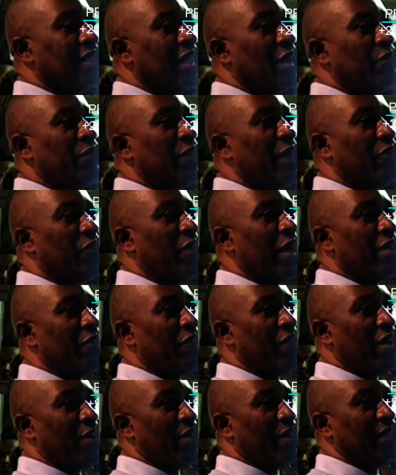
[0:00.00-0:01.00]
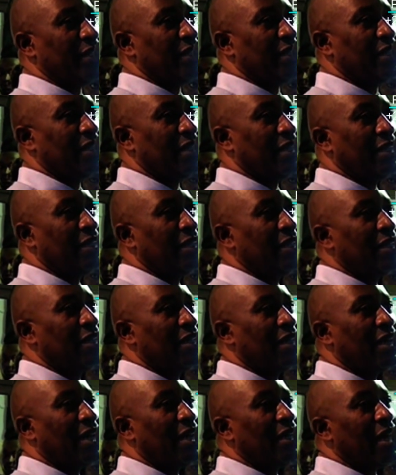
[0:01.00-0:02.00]
Oh my God.
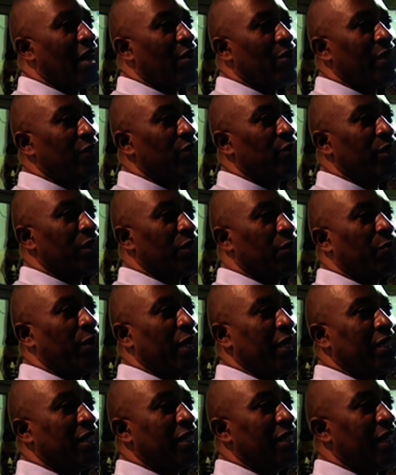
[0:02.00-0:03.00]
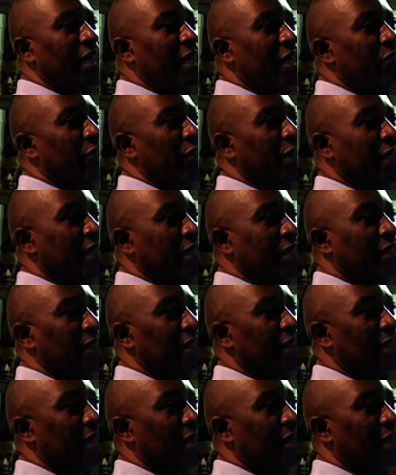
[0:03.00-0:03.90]
And I went to his place in the evenings.